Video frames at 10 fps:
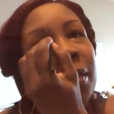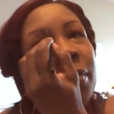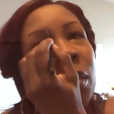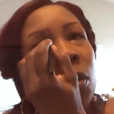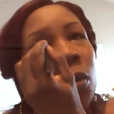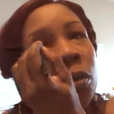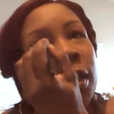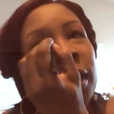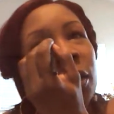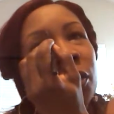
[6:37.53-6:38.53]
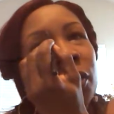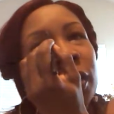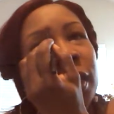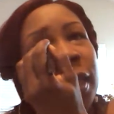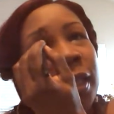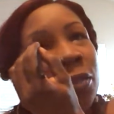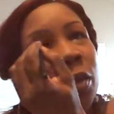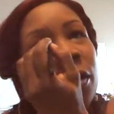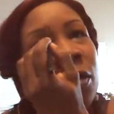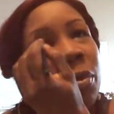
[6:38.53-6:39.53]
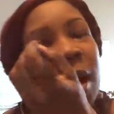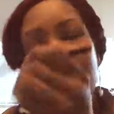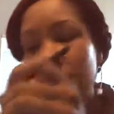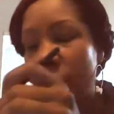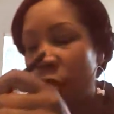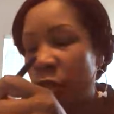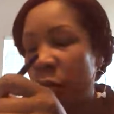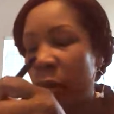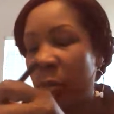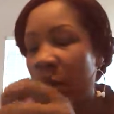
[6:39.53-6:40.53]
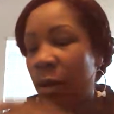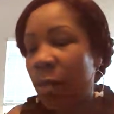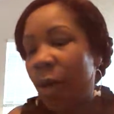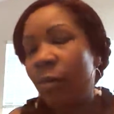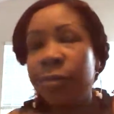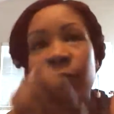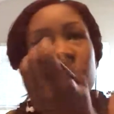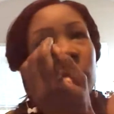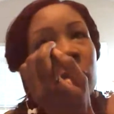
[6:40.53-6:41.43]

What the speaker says: mold that you've done with your brows, you just want to pluck them out.